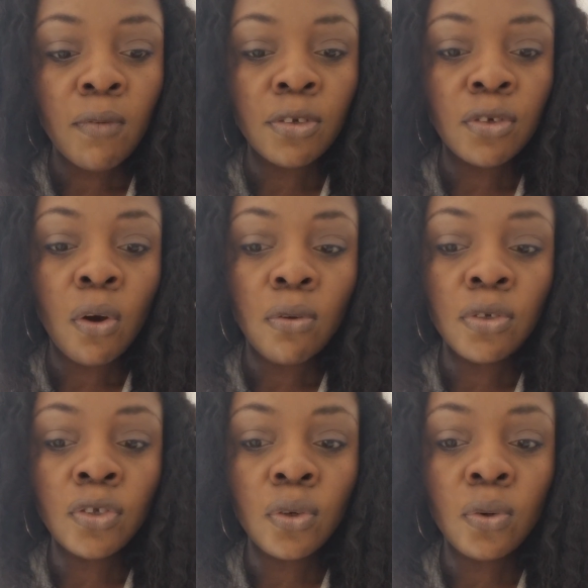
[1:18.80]
He was
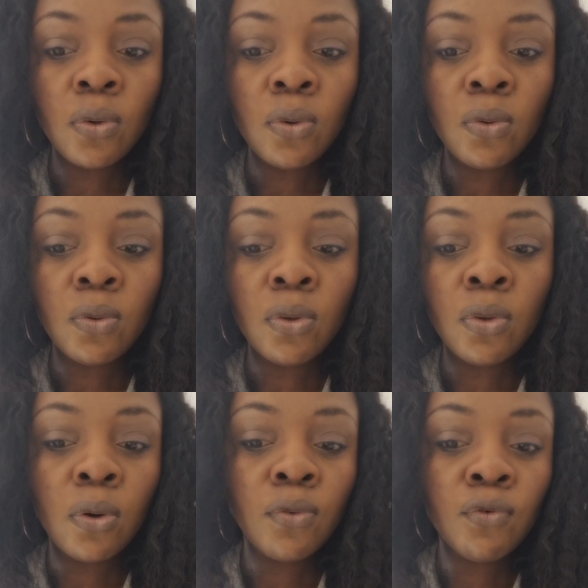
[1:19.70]
also
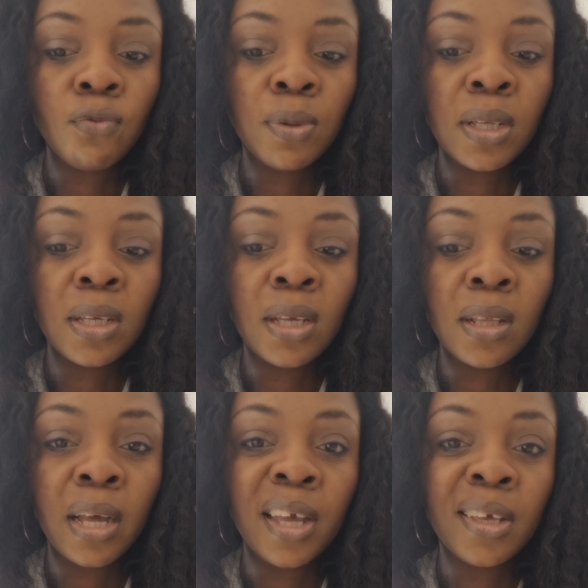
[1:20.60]
known to
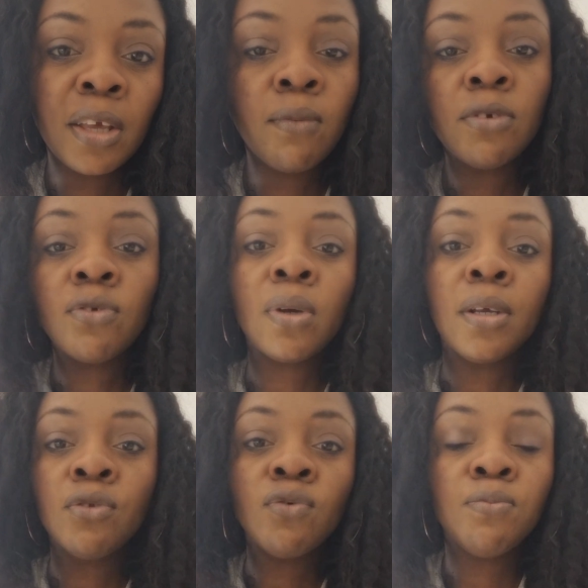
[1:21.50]
be like, he was
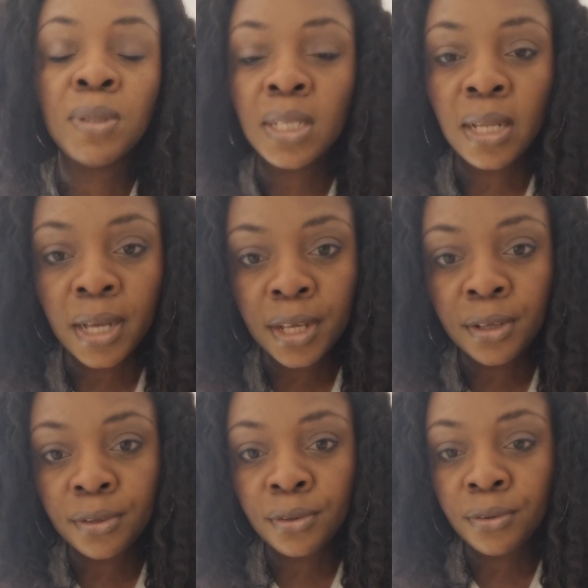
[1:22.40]
trying to be
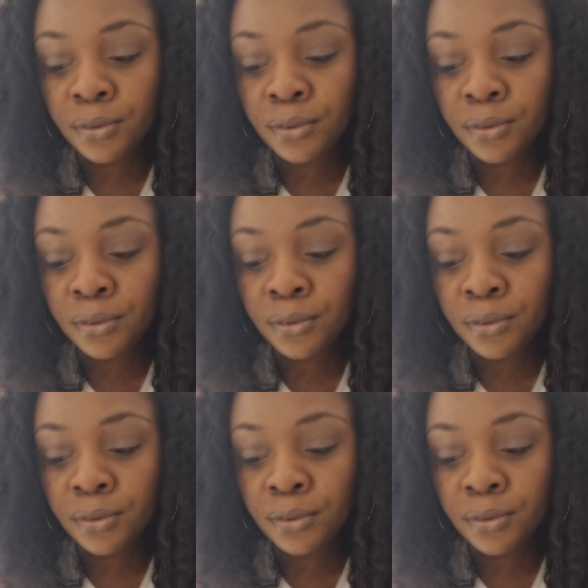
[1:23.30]
like